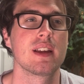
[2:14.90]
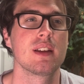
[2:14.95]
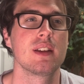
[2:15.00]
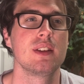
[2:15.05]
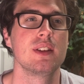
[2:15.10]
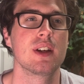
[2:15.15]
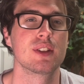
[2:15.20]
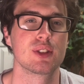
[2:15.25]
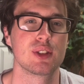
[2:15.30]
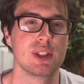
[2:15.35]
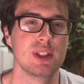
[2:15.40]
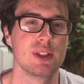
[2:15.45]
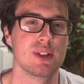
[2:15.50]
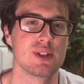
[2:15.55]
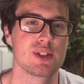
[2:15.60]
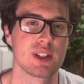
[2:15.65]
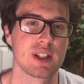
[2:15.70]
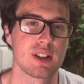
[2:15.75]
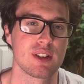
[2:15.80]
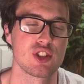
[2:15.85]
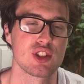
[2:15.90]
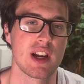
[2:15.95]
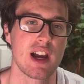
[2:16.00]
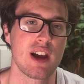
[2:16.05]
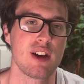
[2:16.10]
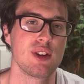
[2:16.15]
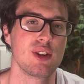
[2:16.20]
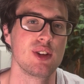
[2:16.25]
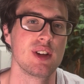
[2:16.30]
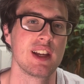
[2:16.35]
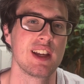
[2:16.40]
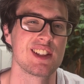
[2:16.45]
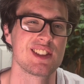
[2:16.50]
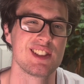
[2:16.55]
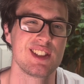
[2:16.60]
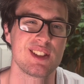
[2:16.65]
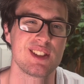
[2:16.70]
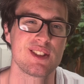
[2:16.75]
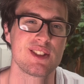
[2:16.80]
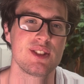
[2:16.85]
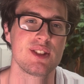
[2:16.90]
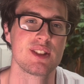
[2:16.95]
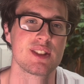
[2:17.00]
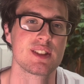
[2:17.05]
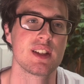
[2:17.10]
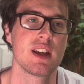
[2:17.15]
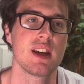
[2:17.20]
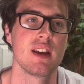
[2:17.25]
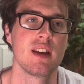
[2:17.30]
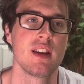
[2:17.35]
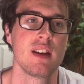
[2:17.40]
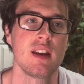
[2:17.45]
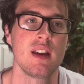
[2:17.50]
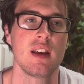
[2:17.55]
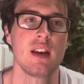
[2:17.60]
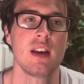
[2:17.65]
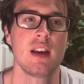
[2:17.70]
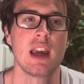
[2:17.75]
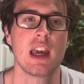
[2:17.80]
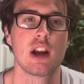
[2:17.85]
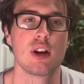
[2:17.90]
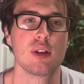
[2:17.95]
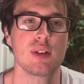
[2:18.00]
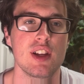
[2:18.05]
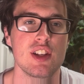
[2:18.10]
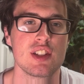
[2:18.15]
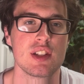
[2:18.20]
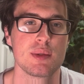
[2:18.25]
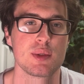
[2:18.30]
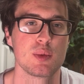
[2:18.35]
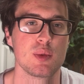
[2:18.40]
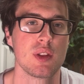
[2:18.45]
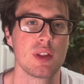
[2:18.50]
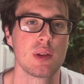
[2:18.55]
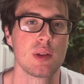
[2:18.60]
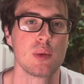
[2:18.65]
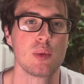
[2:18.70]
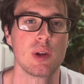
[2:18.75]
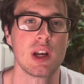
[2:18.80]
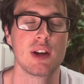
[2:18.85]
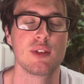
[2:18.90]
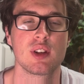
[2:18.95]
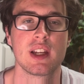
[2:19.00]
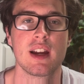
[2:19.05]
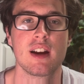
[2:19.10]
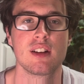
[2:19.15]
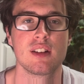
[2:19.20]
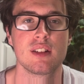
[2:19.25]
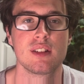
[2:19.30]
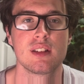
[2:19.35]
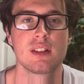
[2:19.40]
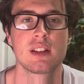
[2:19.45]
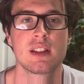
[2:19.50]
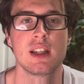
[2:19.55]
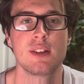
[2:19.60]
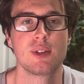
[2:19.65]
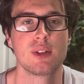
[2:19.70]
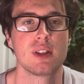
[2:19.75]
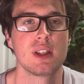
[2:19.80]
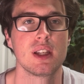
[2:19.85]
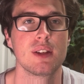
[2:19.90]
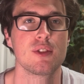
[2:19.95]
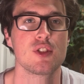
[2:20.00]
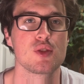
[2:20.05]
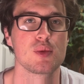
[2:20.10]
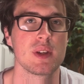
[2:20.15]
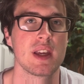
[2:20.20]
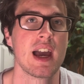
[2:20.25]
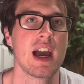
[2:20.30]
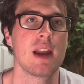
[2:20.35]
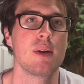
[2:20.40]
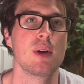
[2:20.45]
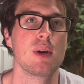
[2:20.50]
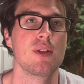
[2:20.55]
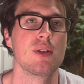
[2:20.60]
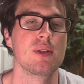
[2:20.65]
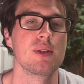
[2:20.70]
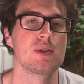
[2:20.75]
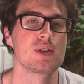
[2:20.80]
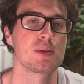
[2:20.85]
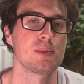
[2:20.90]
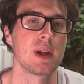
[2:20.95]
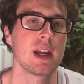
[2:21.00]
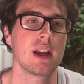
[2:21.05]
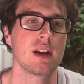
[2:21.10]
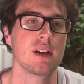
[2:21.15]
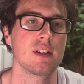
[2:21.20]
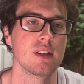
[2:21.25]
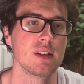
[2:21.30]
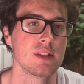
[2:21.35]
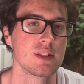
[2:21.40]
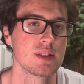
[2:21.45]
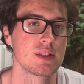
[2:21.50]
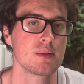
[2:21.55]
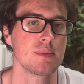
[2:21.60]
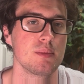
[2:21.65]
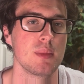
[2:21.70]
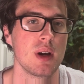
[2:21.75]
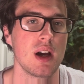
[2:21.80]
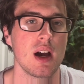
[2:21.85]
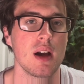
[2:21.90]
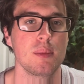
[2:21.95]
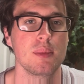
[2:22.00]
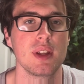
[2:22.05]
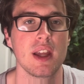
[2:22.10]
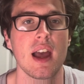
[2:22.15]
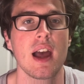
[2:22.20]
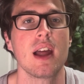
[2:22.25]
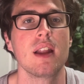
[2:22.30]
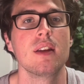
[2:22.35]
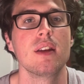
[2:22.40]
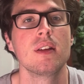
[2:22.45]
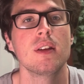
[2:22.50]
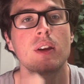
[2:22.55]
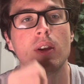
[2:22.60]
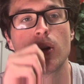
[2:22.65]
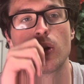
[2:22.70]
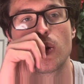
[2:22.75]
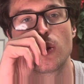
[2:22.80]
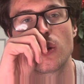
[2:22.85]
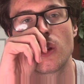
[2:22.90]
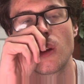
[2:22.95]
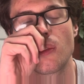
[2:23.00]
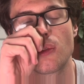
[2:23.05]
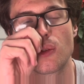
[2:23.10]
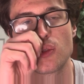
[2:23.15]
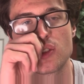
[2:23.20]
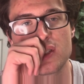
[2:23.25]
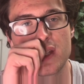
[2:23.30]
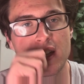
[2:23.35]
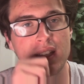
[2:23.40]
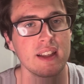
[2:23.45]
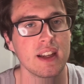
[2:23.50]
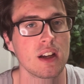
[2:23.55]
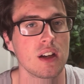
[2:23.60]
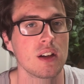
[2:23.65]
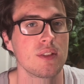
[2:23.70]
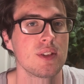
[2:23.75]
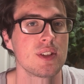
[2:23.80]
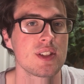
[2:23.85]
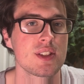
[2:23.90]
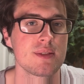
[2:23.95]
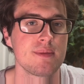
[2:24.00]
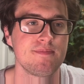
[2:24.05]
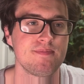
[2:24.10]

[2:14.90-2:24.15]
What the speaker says: younger years, like our childhood, I guess, years, you could say, and our relationships with whatever caregivers we had, whether those are parents, mom, dad, or whoever was taking care of us.